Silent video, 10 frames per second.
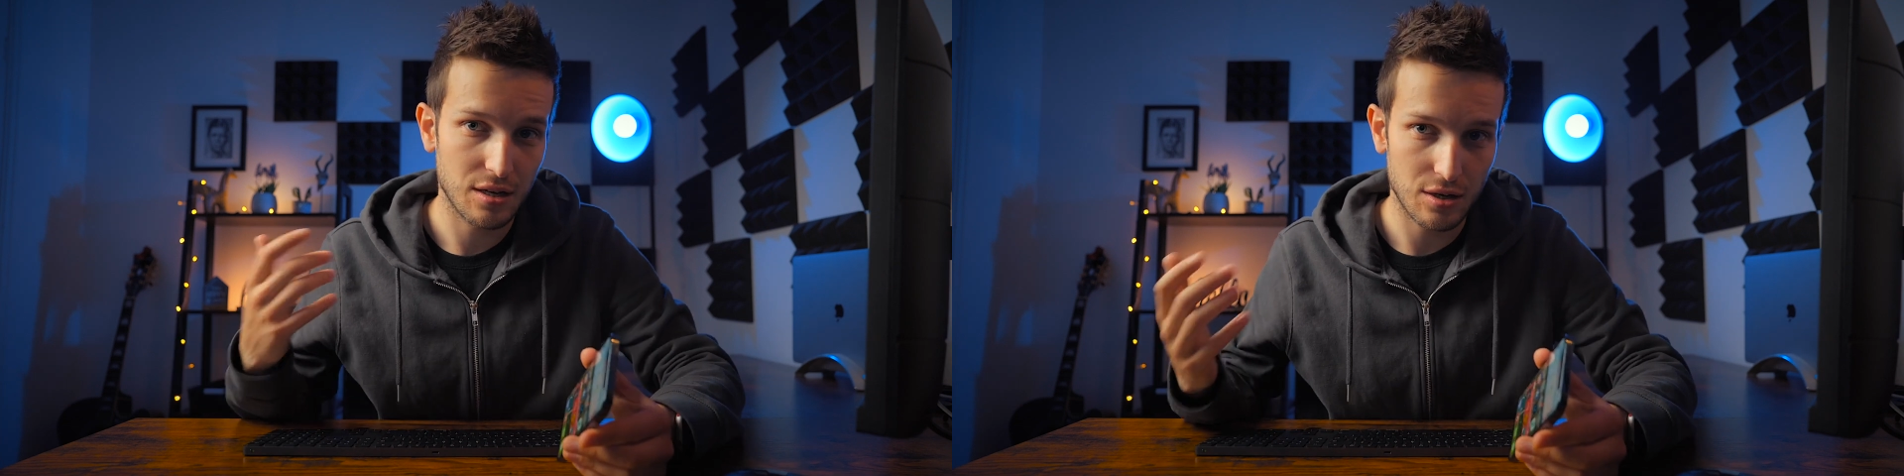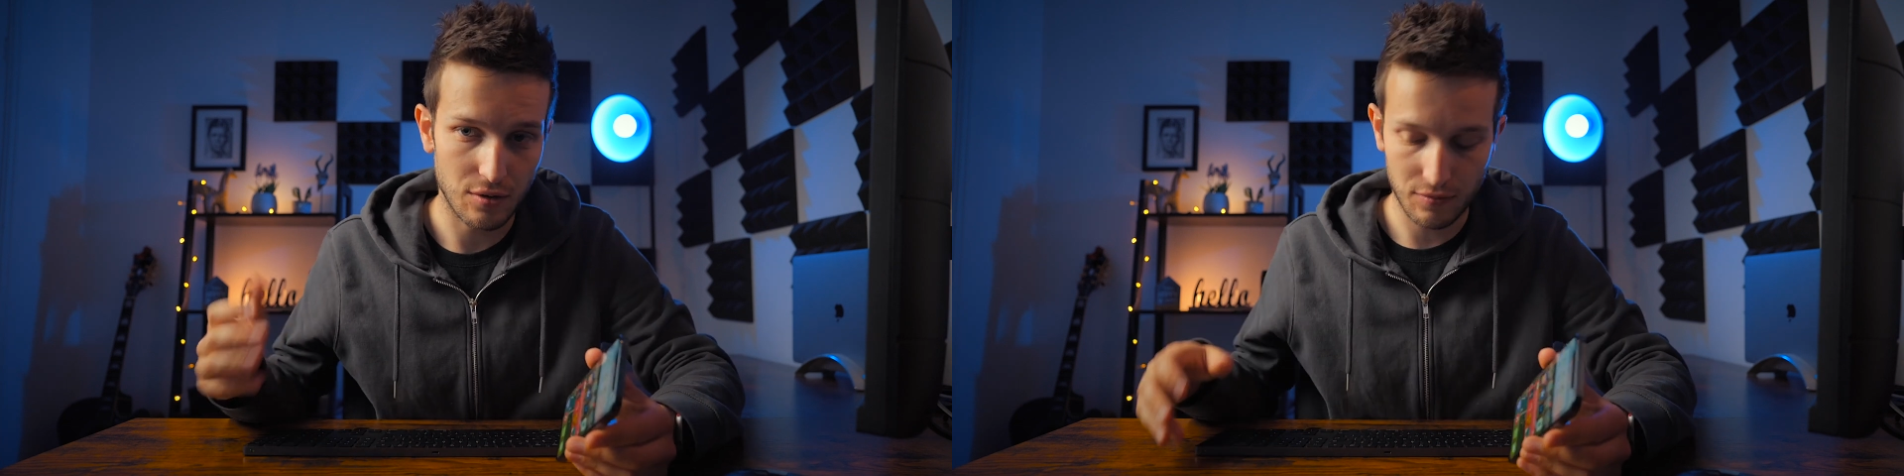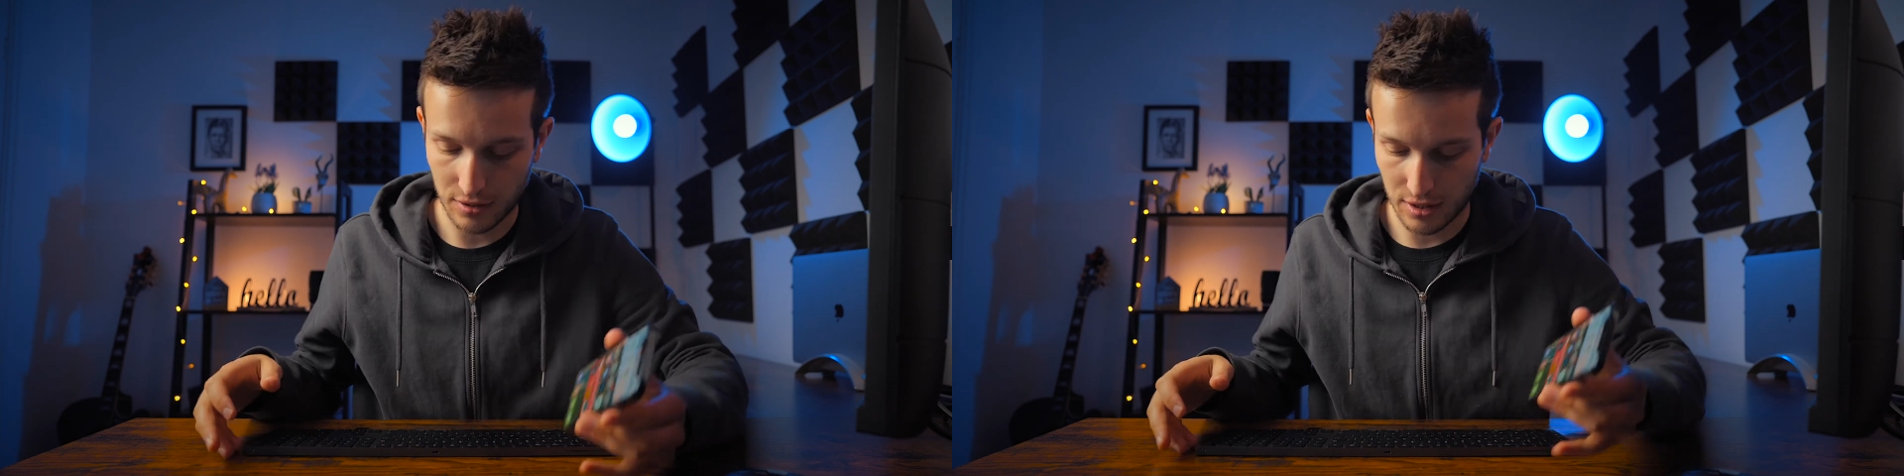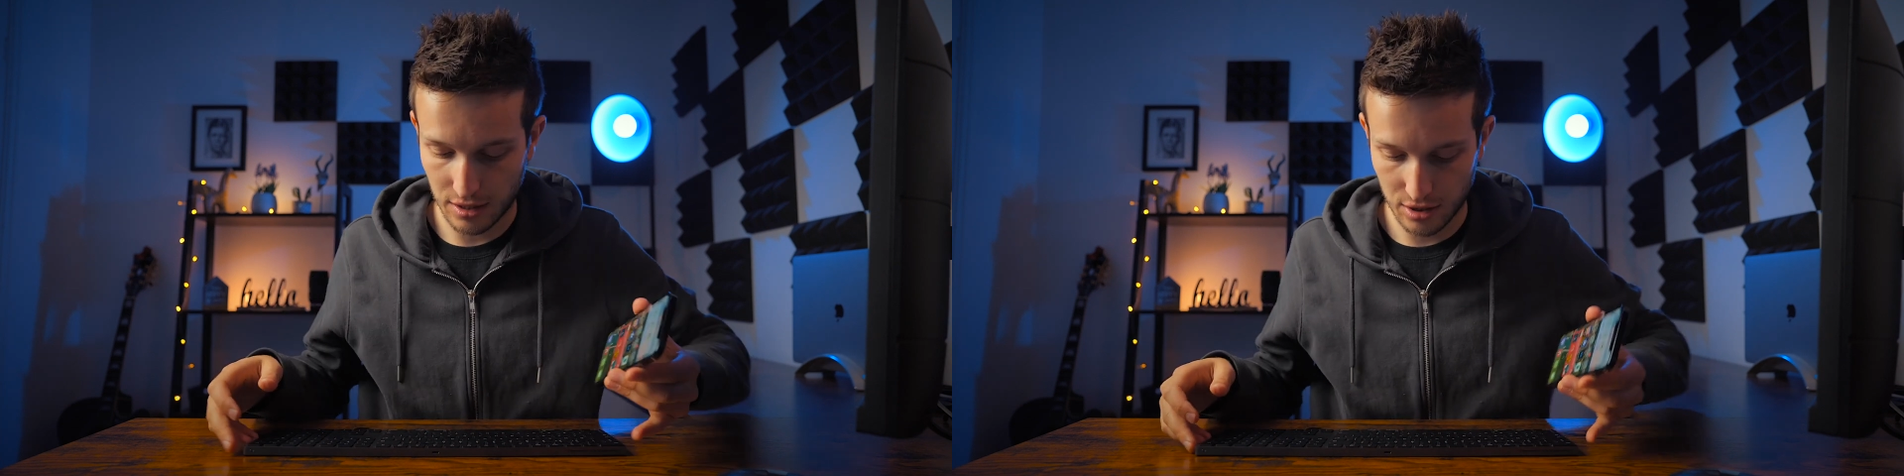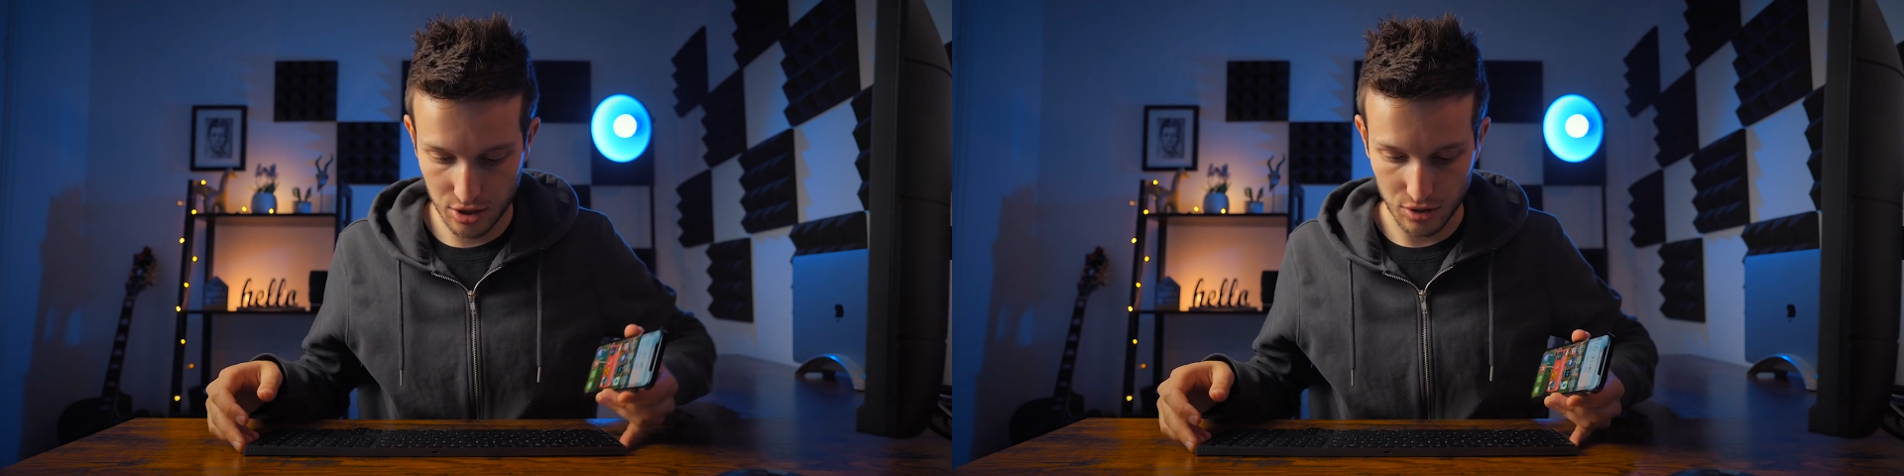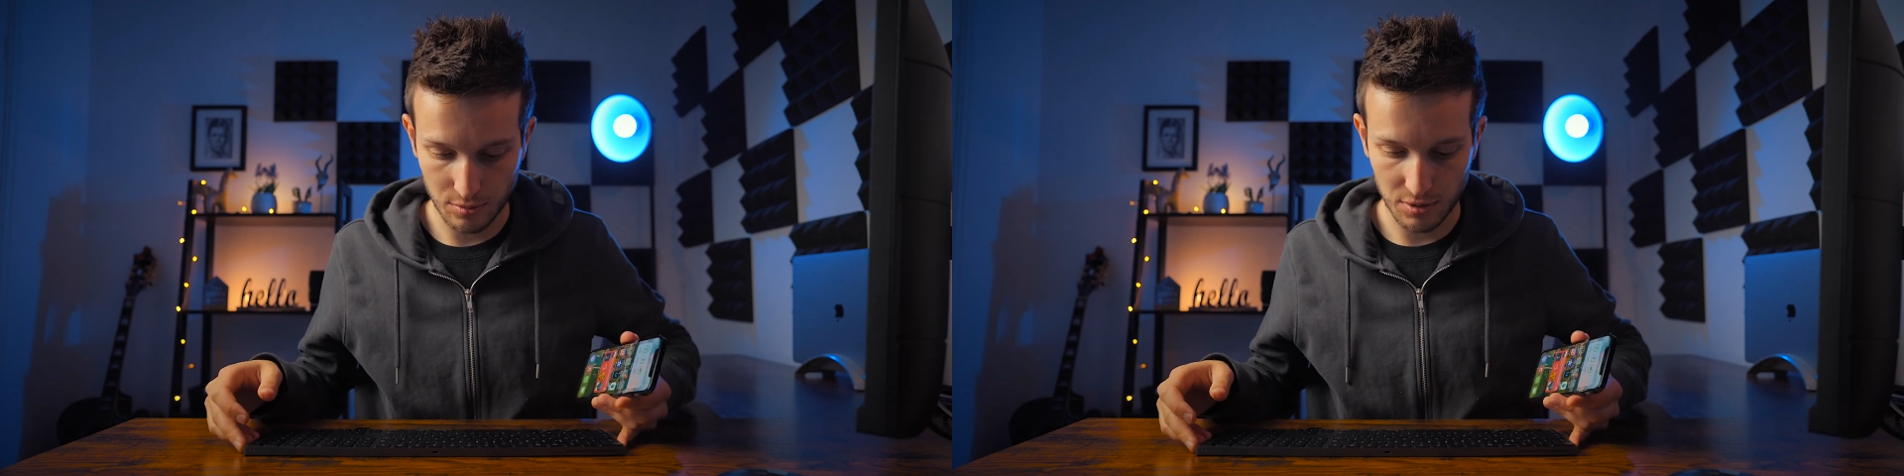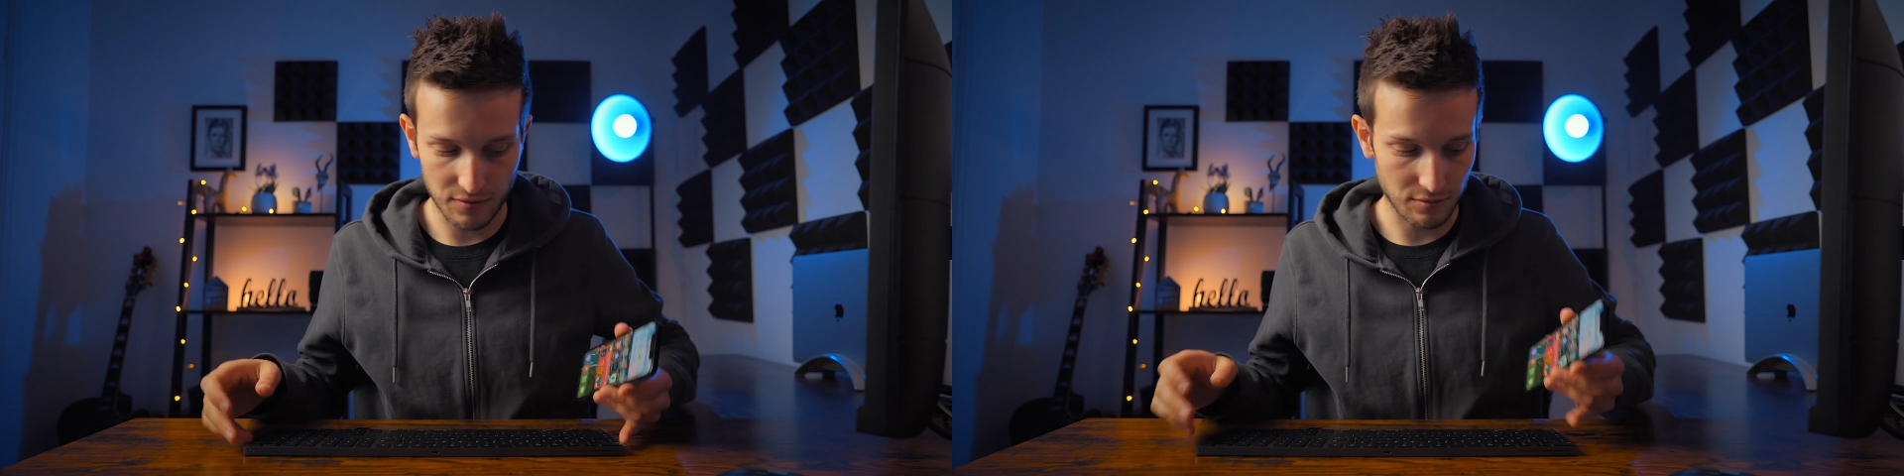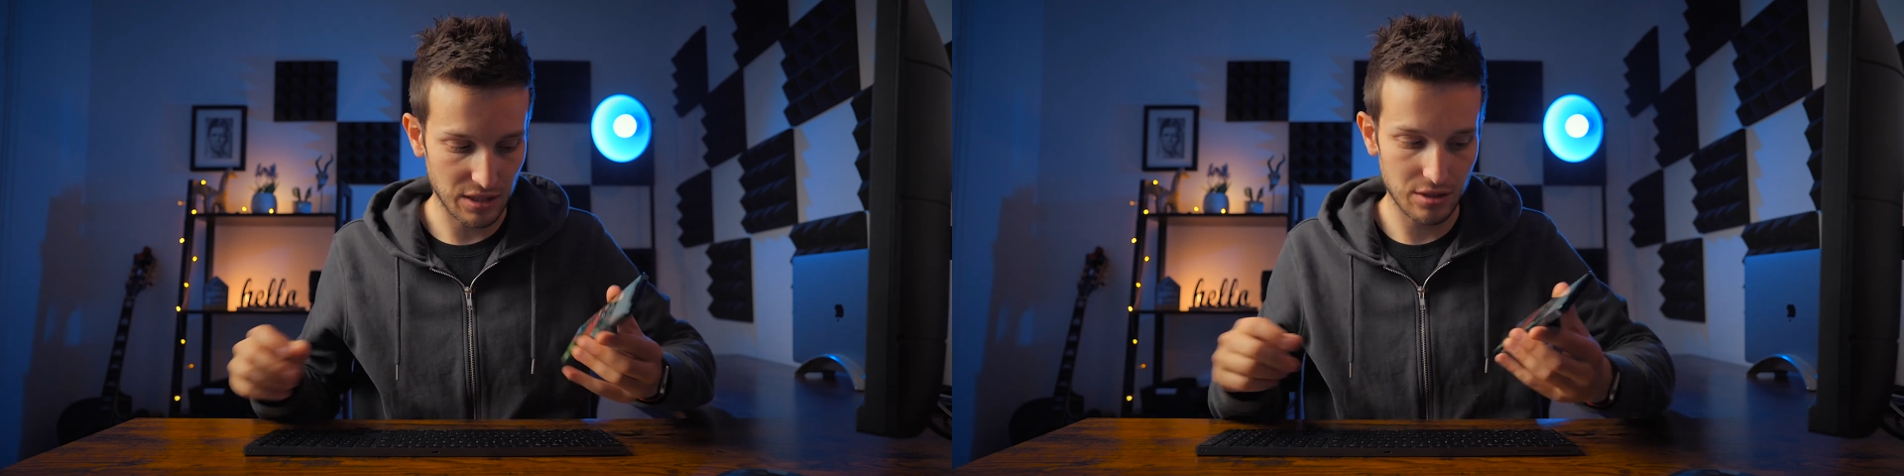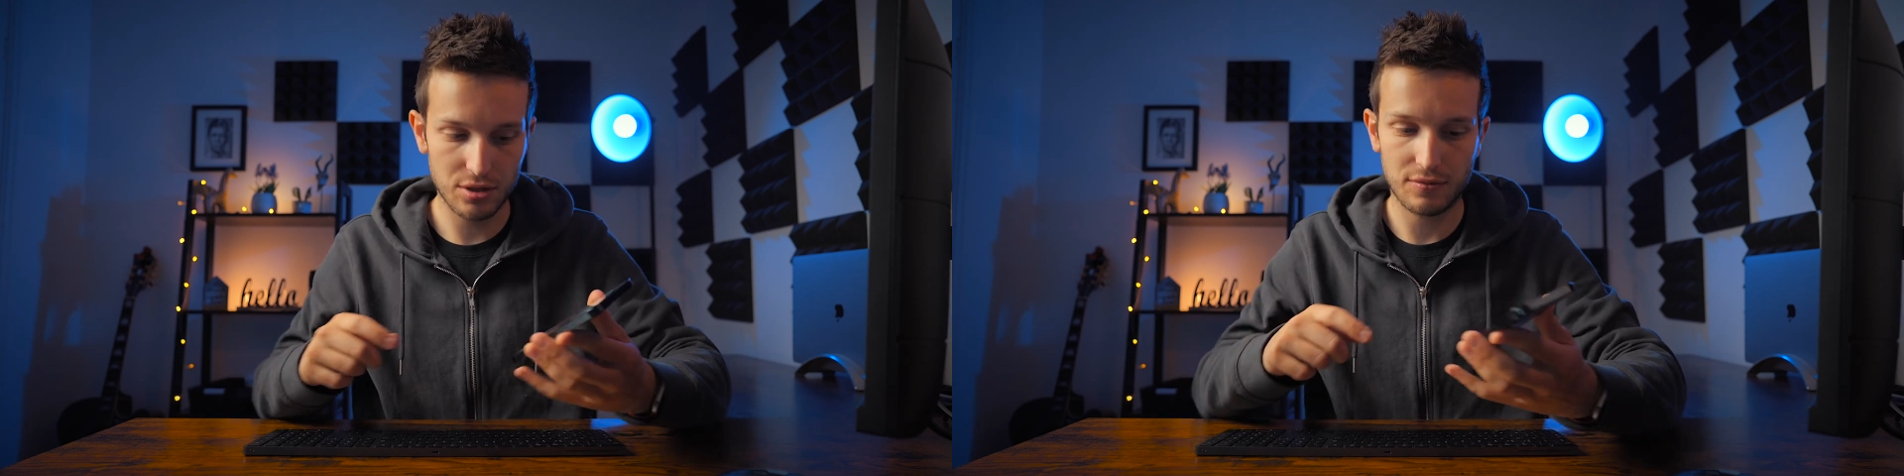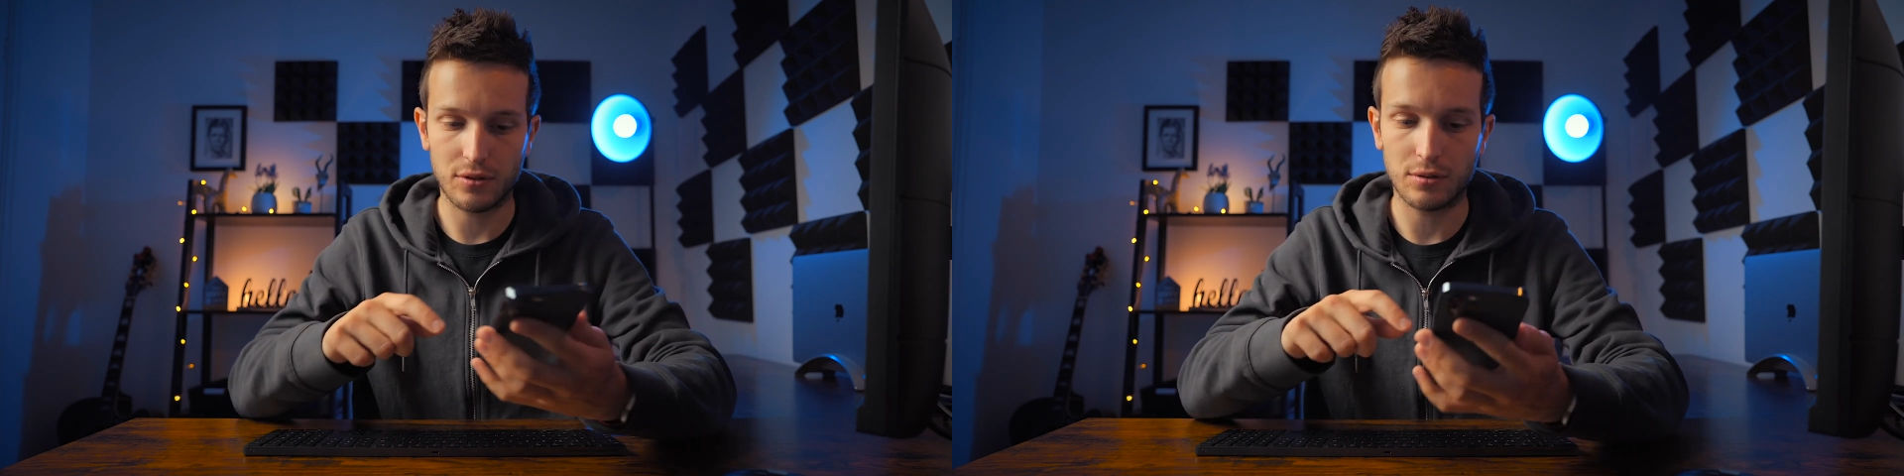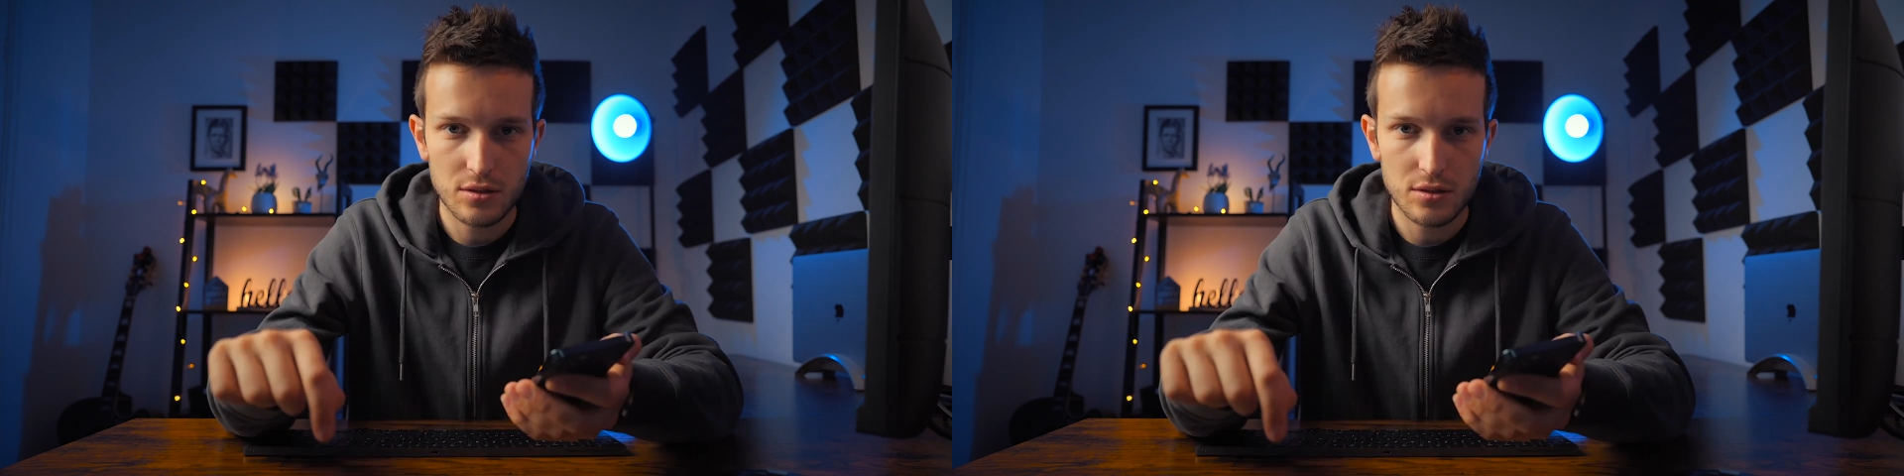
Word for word: hopefully should be very useful.